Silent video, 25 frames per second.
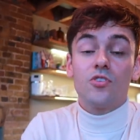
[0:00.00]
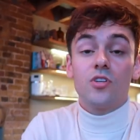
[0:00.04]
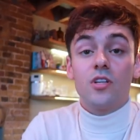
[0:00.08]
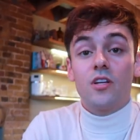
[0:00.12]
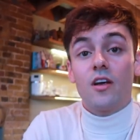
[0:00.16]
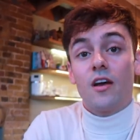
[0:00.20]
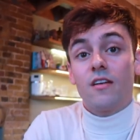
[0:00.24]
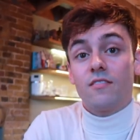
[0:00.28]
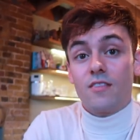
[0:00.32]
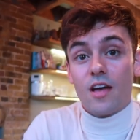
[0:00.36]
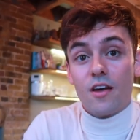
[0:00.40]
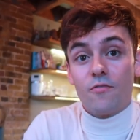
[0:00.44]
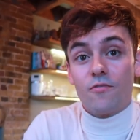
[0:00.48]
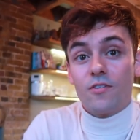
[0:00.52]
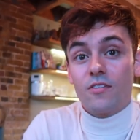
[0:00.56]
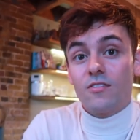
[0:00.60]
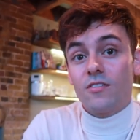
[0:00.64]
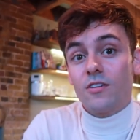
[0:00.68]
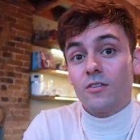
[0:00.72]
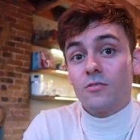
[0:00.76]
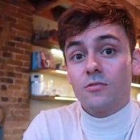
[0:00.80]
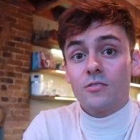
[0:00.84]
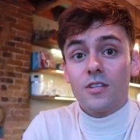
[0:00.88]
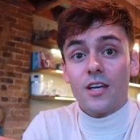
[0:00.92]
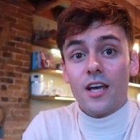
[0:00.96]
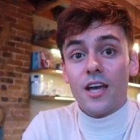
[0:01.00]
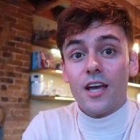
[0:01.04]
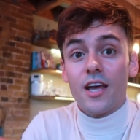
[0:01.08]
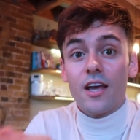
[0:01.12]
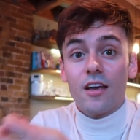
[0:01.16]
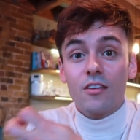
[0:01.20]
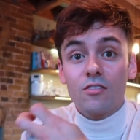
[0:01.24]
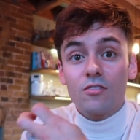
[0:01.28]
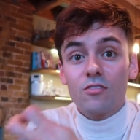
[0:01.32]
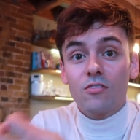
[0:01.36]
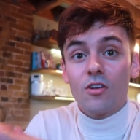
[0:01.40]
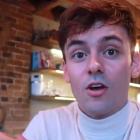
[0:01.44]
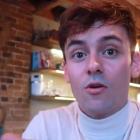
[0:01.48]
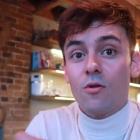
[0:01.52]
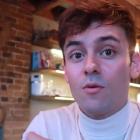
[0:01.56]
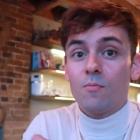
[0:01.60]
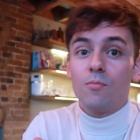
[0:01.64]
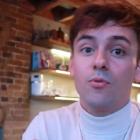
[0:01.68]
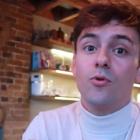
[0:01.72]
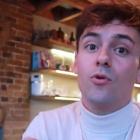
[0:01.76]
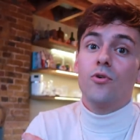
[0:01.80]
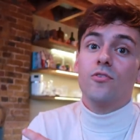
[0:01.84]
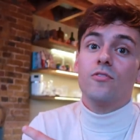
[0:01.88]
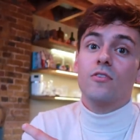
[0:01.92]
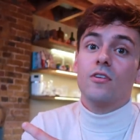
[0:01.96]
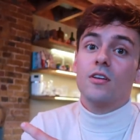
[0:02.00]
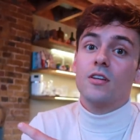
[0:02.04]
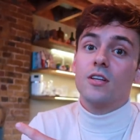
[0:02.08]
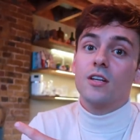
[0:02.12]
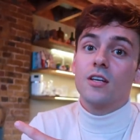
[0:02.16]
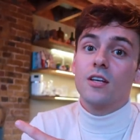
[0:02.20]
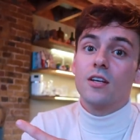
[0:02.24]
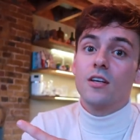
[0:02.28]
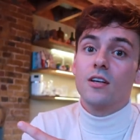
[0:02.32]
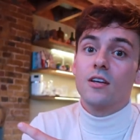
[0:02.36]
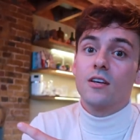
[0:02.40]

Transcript: she does every single day is so important.